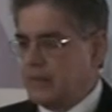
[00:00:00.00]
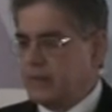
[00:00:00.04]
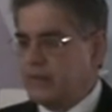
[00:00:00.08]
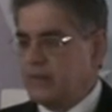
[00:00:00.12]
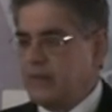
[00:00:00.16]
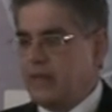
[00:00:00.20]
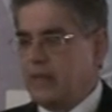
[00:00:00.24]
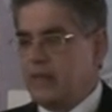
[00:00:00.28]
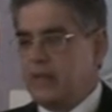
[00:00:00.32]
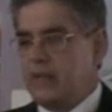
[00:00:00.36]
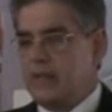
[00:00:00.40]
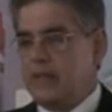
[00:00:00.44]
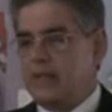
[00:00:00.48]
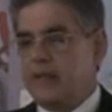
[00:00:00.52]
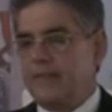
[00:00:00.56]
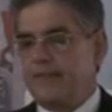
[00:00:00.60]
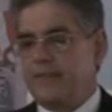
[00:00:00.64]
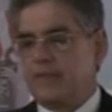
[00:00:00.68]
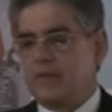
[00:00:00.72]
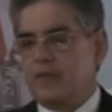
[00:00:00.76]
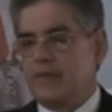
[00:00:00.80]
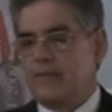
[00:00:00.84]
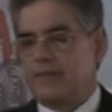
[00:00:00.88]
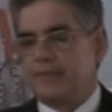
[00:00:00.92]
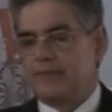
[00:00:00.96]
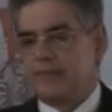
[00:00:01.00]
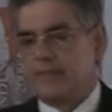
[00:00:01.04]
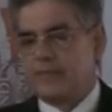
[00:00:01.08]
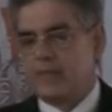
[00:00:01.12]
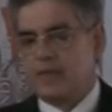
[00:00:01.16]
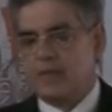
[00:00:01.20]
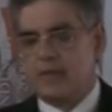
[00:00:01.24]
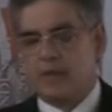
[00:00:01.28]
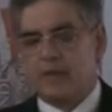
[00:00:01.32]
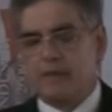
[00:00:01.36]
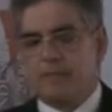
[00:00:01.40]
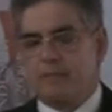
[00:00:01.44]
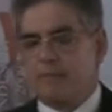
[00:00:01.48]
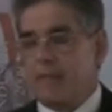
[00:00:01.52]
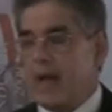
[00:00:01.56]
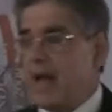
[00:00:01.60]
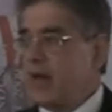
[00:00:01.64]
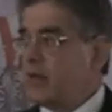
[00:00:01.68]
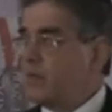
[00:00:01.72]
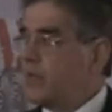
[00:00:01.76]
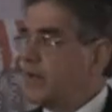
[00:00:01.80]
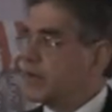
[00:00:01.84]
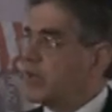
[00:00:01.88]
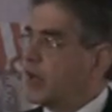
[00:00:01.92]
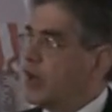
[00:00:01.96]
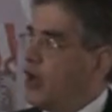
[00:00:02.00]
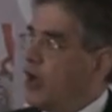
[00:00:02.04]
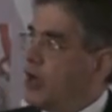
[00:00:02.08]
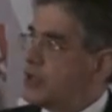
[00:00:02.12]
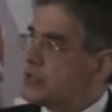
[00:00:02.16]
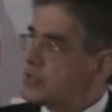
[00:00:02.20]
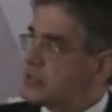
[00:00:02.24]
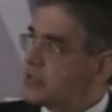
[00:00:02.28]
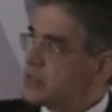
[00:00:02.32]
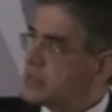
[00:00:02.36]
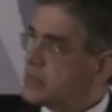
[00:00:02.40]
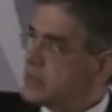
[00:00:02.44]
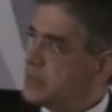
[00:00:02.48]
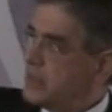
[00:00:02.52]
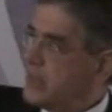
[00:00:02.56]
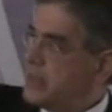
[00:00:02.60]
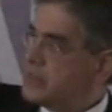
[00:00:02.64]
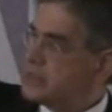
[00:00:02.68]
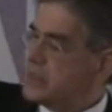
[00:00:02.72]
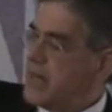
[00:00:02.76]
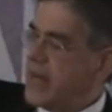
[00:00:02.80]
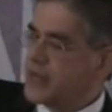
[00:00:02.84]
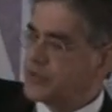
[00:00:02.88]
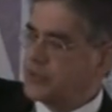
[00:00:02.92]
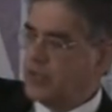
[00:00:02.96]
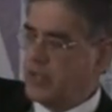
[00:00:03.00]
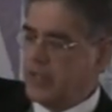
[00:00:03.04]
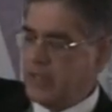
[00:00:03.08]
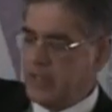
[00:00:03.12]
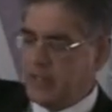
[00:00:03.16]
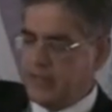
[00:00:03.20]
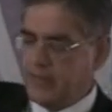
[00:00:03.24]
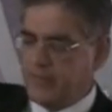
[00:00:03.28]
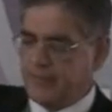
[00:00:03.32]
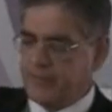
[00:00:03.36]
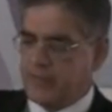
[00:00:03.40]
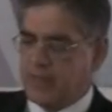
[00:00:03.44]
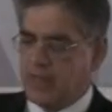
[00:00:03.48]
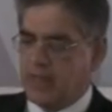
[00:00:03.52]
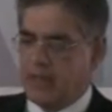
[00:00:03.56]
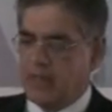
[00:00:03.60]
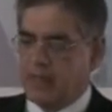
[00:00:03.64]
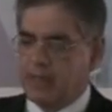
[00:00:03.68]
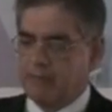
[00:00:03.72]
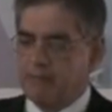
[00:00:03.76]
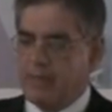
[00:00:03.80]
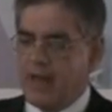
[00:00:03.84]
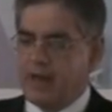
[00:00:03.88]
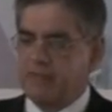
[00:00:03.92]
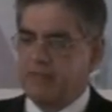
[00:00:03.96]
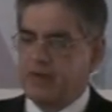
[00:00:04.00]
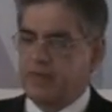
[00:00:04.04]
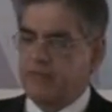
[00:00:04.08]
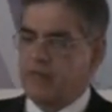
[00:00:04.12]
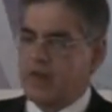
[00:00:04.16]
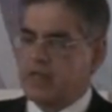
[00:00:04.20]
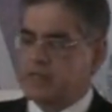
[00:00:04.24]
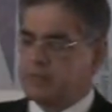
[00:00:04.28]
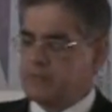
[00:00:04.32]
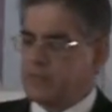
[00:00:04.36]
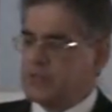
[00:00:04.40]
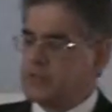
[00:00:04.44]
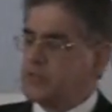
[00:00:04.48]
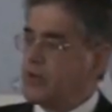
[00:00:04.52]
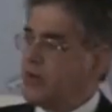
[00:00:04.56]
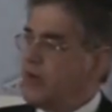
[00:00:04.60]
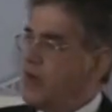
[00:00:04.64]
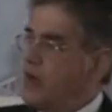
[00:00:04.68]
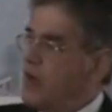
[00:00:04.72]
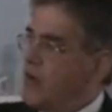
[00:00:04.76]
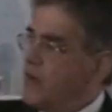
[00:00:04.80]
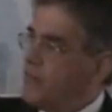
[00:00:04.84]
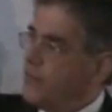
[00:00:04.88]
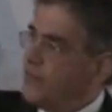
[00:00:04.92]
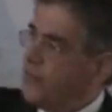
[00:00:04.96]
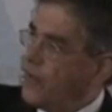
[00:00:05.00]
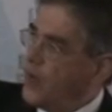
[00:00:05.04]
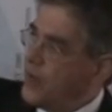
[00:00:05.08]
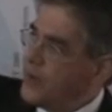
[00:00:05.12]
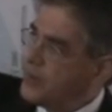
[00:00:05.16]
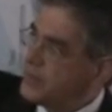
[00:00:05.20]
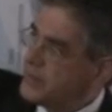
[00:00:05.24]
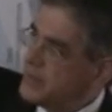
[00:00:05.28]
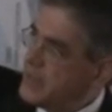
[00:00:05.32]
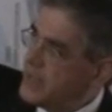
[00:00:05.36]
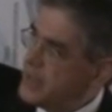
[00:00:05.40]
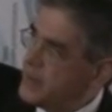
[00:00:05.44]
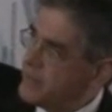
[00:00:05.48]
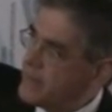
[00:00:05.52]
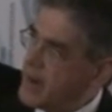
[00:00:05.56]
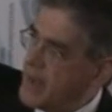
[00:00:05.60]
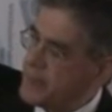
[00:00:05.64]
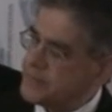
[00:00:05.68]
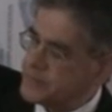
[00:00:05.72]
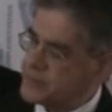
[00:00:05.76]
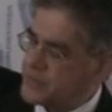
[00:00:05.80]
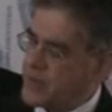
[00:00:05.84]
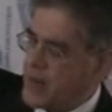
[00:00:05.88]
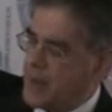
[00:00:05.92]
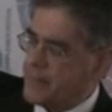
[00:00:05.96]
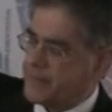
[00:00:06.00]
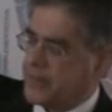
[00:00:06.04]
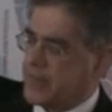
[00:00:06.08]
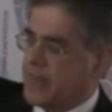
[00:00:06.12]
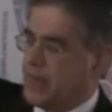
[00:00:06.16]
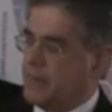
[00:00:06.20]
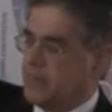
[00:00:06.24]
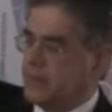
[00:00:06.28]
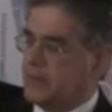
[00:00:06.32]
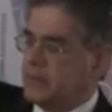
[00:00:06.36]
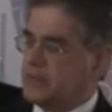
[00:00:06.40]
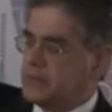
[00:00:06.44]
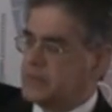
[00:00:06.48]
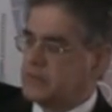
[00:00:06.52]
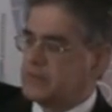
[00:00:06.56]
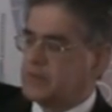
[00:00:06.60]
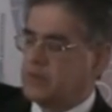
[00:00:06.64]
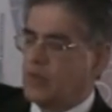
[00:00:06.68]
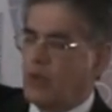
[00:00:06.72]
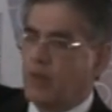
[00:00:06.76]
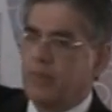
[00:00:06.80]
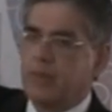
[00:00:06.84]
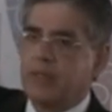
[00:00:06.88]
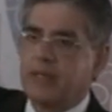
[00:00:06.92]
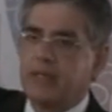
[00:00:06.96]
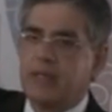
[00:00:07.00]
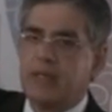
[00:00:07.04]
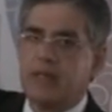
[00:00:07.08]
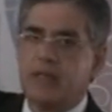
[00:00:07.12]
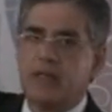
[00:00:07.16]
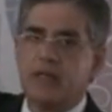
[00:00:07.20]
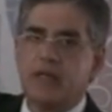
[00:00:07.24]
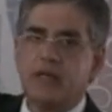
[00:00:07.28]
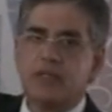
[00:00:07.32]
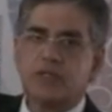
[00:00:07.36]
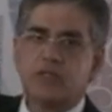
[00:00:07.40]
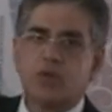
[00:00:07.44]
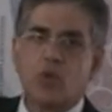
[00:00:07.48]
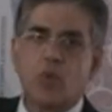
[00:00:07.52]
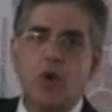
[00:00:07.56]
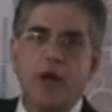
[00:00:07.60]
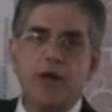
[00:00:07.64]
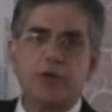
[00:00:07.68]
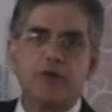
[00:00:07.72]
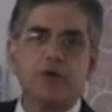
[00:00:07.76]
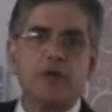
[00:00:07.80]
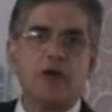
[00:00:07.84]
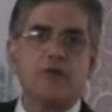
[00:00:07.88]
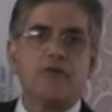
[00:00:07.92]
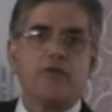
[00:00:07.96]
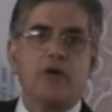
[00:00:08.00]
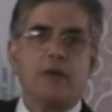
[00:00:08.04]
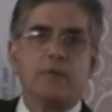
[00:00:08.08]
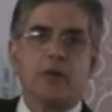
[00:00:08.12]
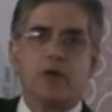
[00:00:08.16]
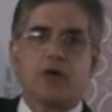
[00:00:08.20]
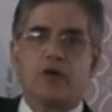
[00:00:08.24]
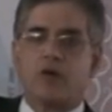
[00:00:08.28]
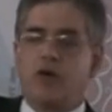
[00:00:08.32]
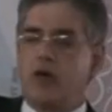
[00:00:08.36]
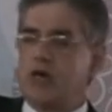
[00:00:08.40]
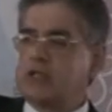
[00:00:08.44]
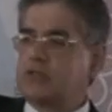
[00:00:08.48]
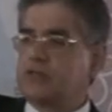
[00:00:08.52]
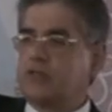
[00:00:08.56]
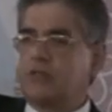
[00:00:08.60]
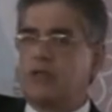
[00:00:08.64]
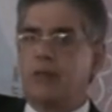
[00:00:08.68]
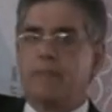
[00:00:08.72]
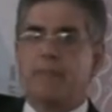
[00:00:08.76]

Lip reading: the bandwidth loss, it's actually bandwidth transmission for the RAPSTRAP cables over here is quite uniform across,